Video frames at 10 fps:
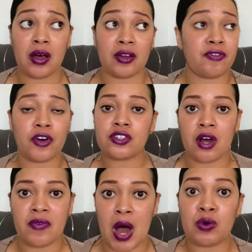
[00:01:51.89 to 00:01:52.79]
First off,
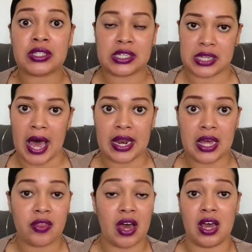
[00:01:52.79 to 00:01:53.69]
I was excited
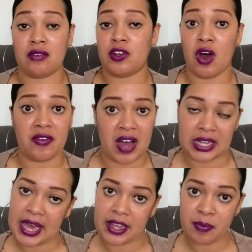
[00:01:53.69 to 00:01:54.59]
that, I finally
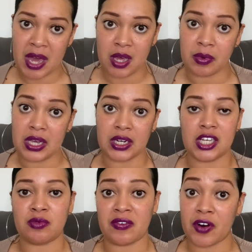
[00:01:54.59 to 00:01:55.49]
had the baby and he's
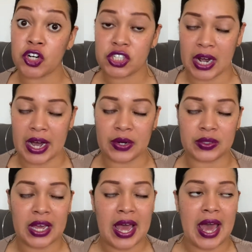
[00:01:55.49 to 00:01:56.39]
my first child,
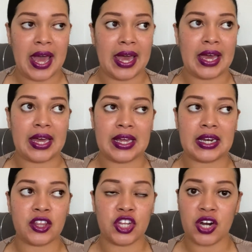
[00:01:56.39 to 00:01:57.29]
and
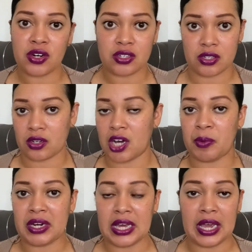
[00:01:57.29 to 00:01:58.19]
the nurses are
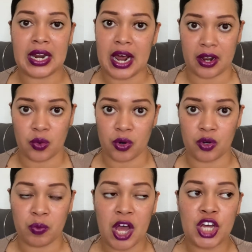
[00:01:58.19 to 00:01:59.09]
coming in and out of the room.